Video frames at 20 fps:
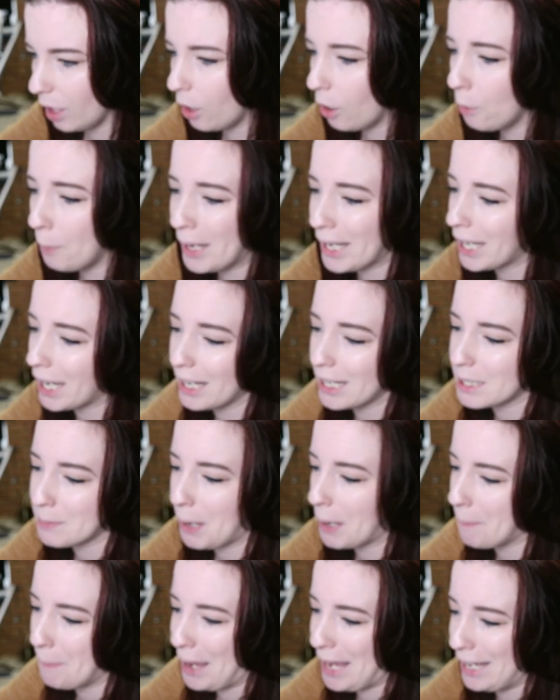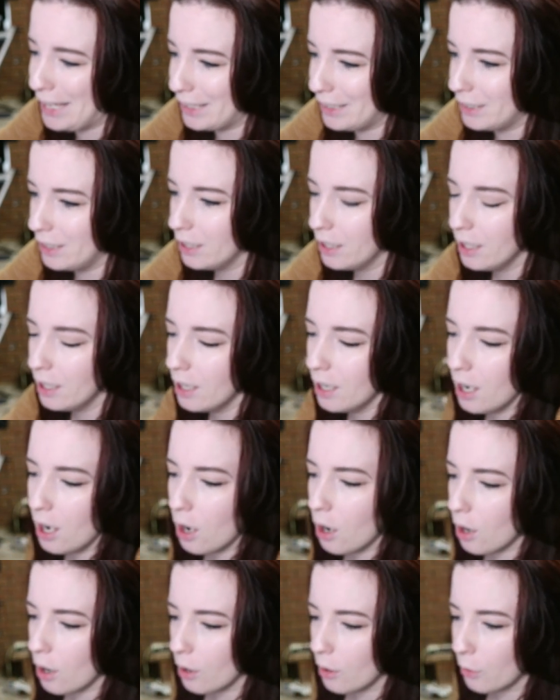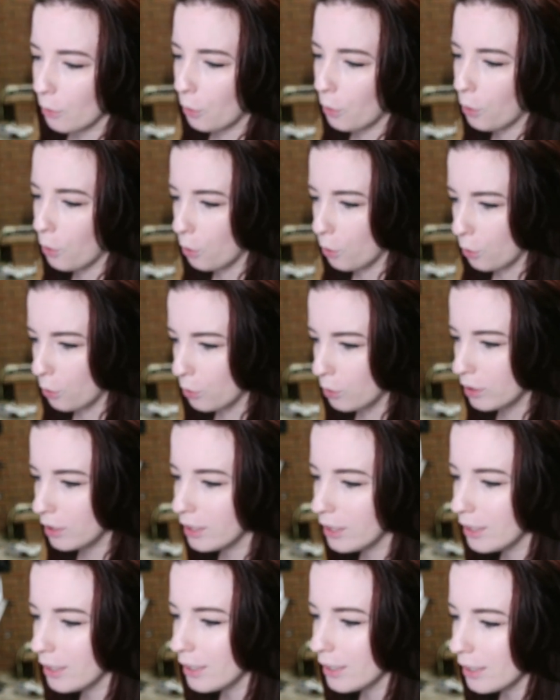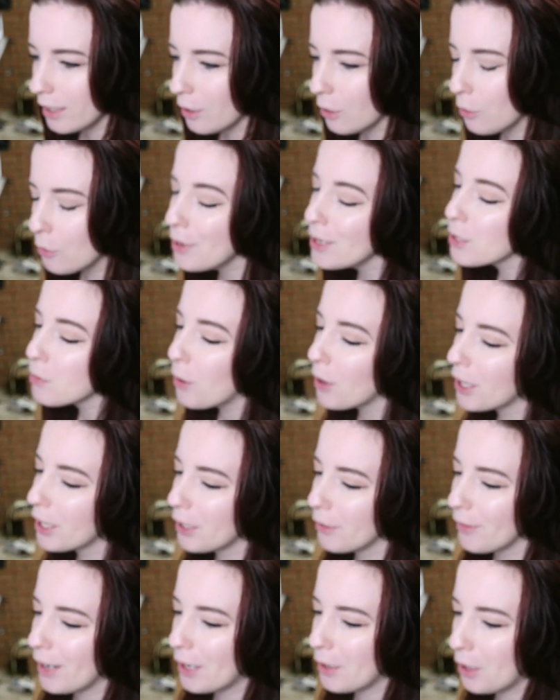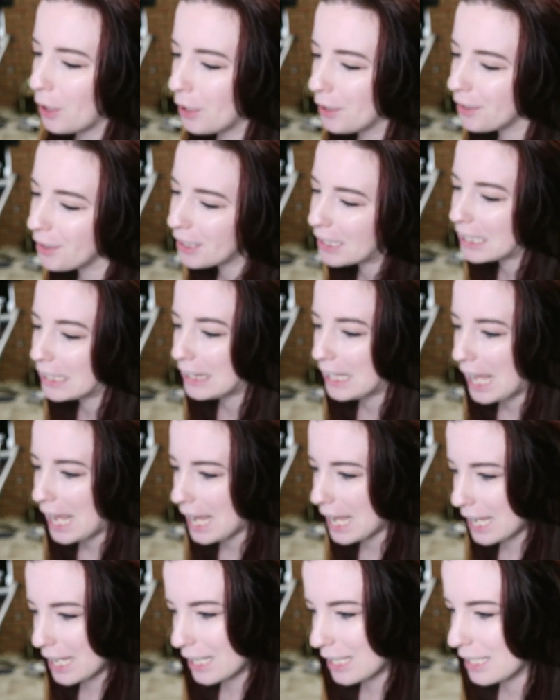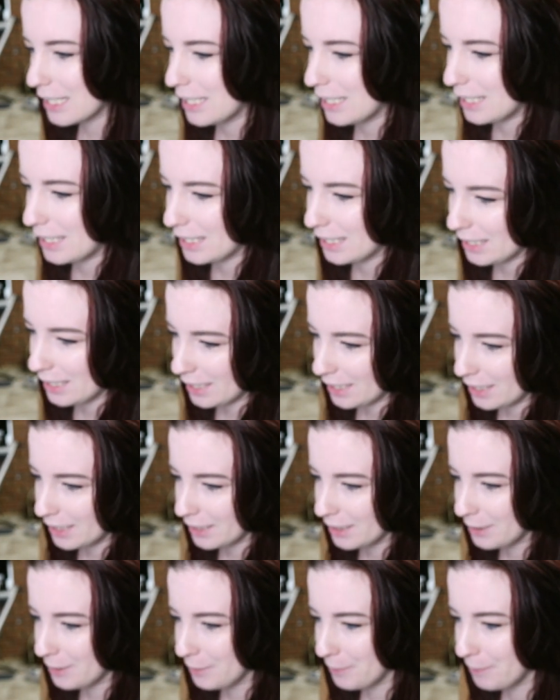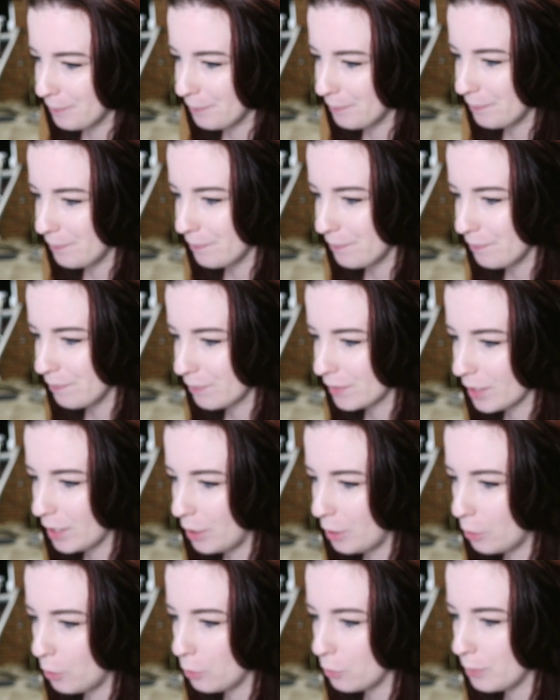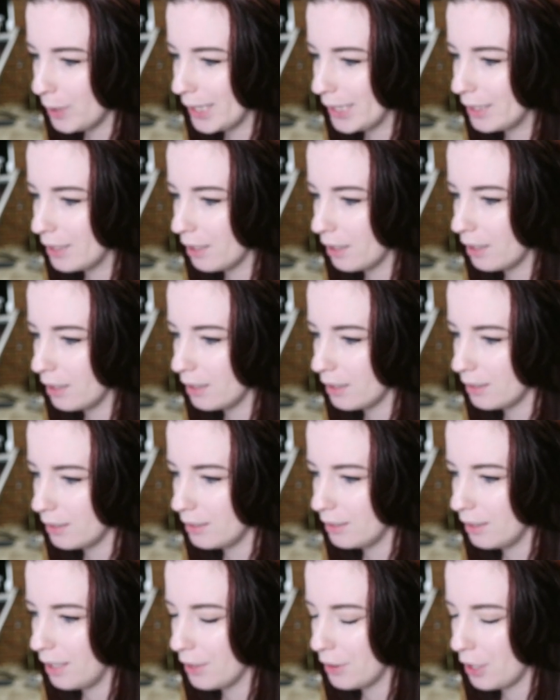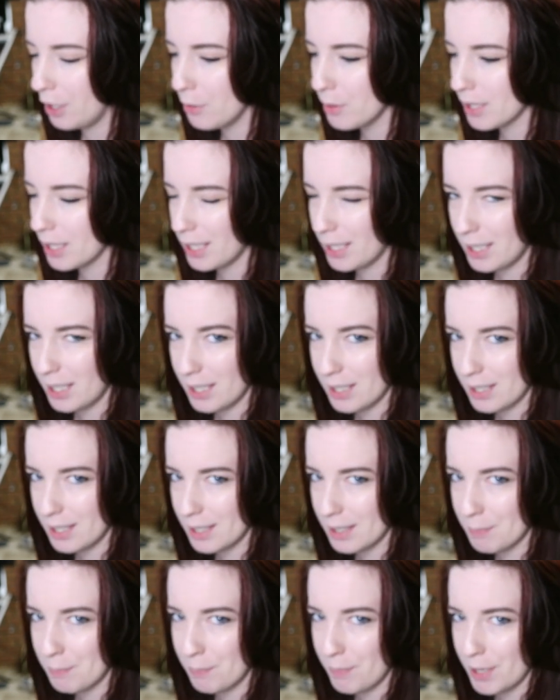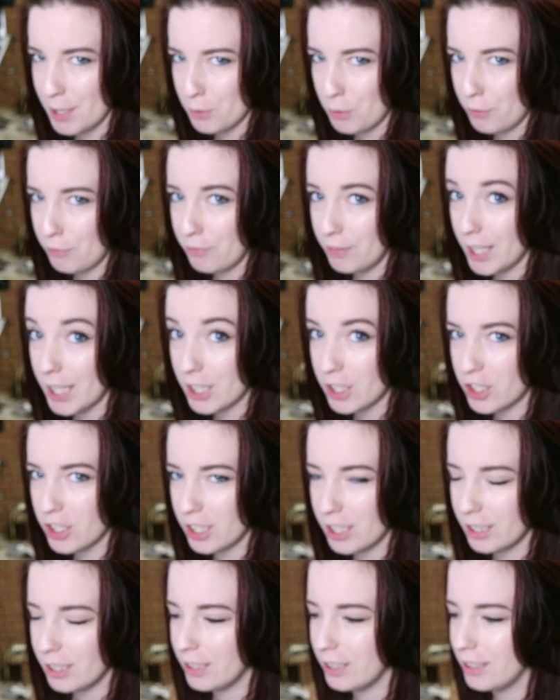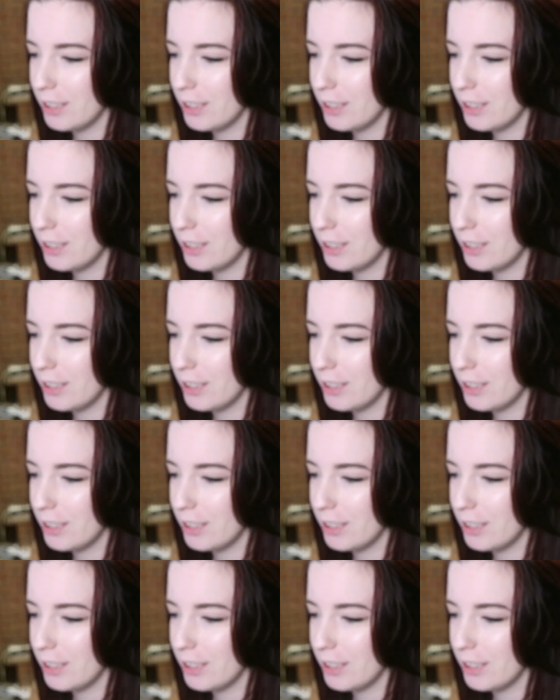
Oh my god, it's my man! Ooh. Ooh, he's walking around on glass. Oh my god. I thought he was gonna kiss his reflection.